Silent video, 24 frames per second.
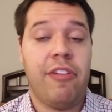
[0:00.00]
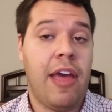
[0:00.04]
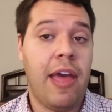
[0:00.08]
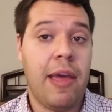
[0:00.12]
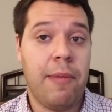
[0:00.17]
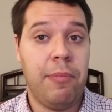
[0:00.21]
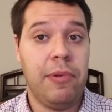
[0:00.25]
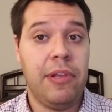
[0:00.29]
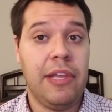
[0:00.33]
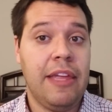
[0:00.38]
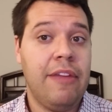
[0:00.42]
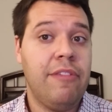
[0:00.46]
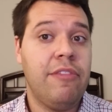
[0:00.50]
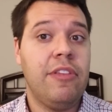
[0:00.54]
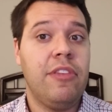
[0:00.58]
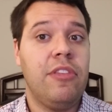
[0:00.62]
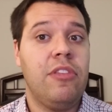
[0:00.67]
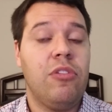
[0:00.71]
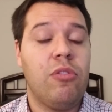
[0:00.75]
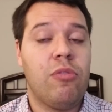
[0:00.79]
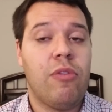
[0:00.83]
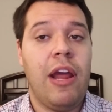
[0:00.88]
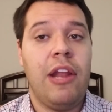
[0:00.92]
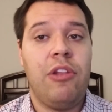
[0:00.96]
I believe in
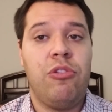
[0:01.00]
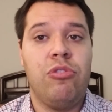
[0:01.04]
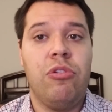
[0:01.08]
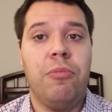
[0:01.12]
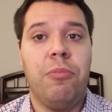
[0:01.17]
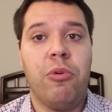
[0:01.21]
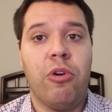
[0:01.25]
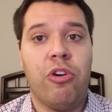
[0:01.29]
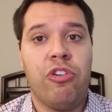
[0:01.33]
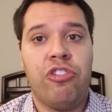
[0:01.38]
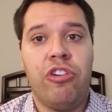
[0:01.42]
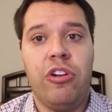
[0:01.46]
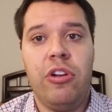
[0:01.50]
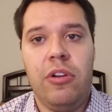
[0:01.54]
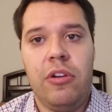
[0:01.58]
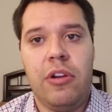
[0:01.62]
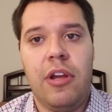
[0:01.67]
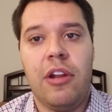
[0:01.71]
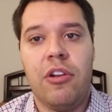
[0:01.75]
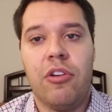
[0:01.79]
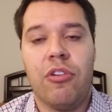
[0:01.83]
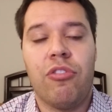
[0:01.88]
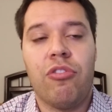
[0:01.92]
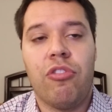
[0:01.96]
the right to abortion
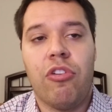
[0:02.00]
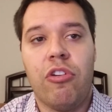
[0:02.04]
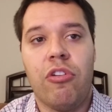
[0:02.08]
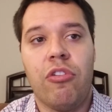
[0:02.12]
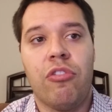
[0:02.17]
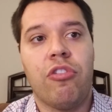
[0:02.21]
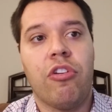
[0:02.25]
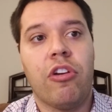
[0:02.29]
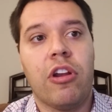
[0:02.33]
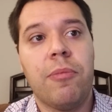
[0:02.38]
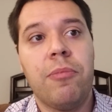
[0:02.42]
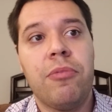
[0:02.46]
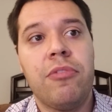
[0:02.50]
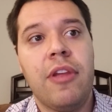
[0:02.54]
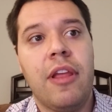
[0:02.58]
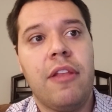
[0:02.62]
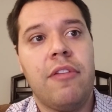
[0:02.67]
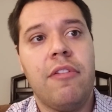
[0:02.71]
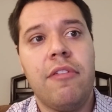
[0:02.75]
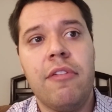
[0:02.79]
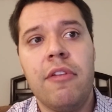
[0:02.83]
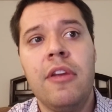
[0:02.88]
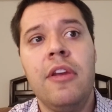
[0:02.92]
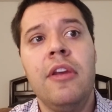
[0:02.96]
under certain
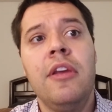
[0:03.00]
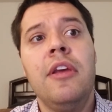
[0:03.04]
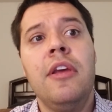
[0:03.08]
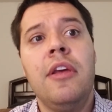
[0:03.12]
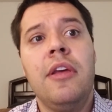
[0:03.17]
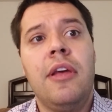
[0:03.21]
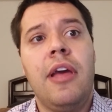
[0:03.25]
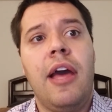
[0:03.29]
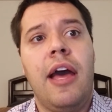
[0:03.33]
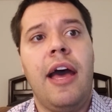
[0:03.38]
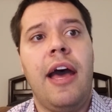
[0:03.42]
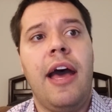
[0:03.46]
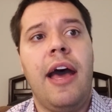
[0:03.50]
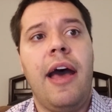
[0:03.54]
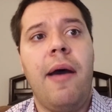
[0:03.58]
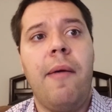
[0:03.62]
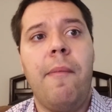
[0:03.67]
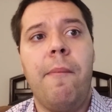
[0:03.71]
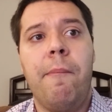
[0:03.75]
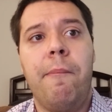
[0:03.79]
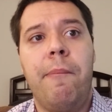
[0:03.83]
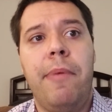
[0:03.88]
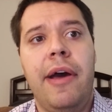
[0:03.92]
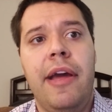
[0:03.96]
circumstances,
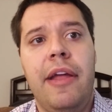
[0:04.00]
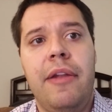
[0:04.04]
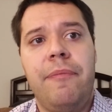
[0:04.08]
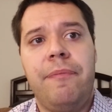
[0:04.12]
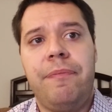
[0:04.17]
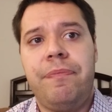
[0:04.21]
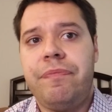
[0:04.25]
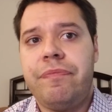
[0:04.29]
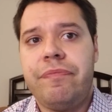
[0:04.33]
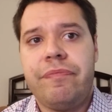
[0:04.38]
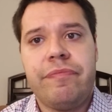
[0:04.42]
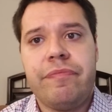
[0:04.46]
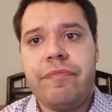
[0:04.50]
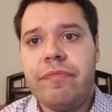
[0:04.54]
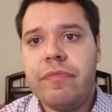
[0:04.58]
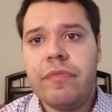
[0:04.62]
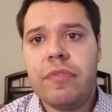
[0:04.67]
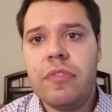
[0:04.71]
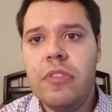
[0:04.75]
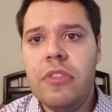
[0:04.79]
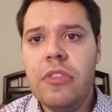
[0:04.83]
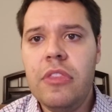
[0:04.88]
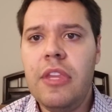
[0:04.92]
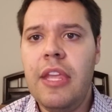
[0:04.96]
but
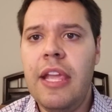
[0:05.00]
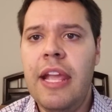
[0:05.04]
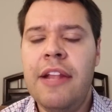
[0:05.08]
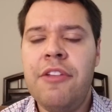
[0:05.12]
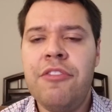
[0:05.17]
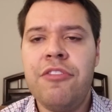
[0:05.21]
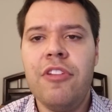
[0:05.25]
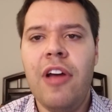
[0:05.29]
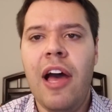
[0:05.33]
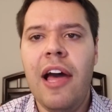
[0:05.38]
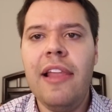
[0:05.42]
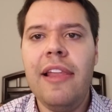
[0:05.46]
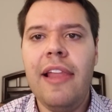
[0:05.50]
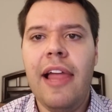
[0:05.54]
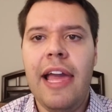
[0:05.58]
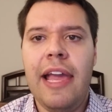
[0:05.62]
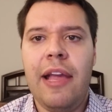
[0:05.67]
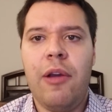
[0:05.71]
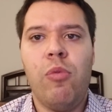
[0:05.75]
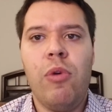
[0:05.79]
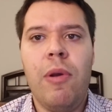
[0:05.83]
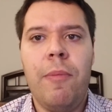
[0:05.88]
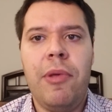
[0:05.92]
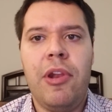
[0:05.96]
it's not like
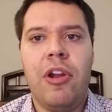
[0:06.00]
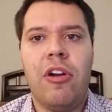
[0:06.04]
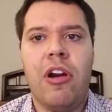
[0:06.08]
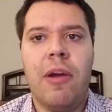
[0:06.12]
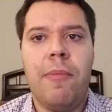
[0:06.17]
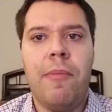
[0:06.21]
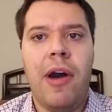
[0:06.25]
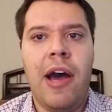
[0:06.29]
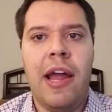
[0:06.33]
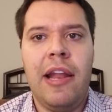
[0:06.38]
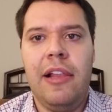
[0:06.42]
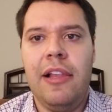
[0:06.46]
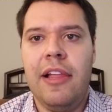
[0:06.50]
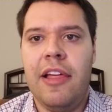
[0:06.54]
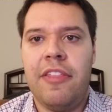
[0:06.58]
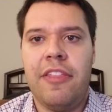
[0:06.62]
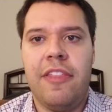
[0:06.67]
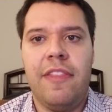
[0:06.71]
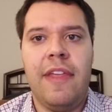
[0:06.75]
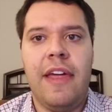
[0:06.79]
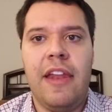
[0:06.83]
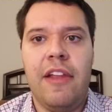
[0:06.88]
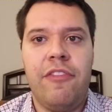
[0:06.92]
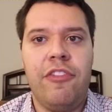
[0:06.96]
women are a monolith
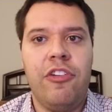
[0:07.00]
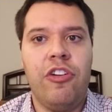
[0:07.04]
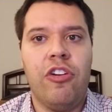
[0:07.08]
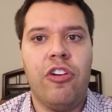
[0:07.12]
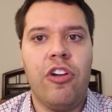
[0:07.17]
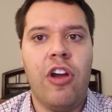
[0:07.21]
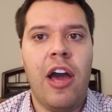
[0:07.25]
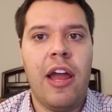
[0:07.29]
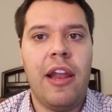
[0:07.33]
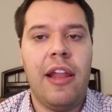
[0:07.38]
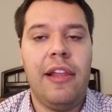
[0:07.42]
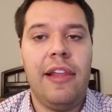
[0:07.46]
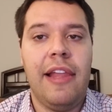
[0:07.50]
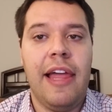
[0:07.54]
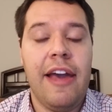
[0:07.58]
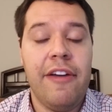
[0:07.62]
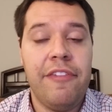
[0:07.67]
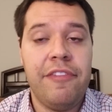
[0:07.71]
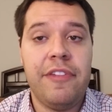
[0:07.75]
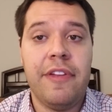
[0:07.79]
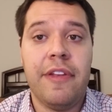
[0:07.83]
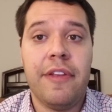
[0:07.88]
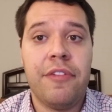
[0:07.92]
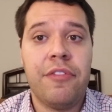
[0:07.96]
and that if you're not a
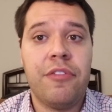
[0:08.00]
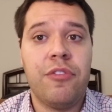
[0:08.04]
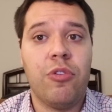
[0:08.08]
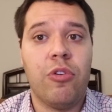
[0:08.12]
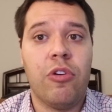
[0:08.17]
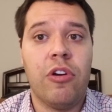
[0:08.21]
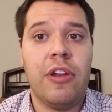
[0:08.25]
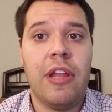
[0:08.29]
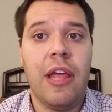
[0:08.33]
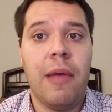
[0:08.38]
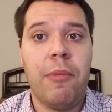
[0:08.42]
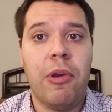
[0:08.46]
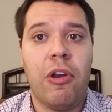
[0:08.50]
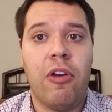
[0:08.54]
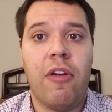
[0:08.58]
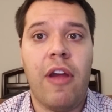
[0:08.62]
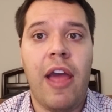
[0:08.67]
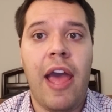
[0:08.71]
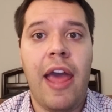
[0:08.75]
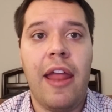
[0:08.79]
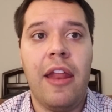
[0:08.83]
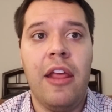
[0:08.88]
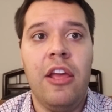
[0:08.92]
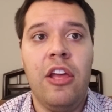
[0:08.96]
leftist or a
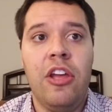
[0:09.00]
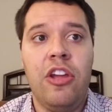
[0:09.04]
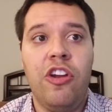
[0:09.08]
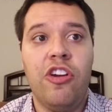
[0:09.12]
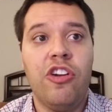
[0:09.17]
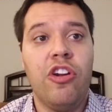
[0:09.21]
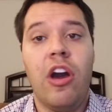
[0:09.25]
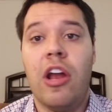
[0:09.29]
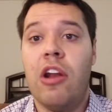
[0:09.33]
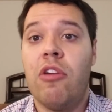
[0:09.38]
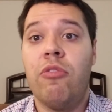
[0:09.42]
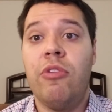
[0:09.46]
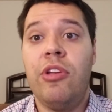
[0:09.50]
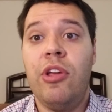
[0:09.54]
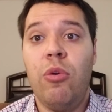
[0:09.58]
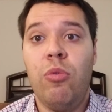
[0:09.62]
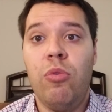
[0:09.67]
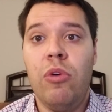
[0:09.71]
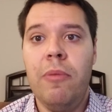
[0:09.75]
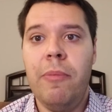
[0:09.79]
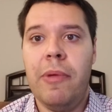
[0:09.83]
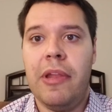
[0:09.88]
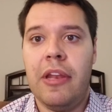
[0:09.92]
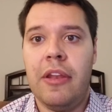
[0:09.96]
Democrat, you're not a real
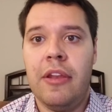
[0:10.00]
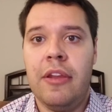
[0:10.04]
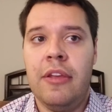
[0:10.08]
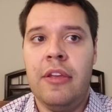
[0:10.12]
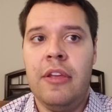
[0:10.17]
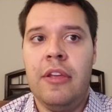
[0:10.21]
woman.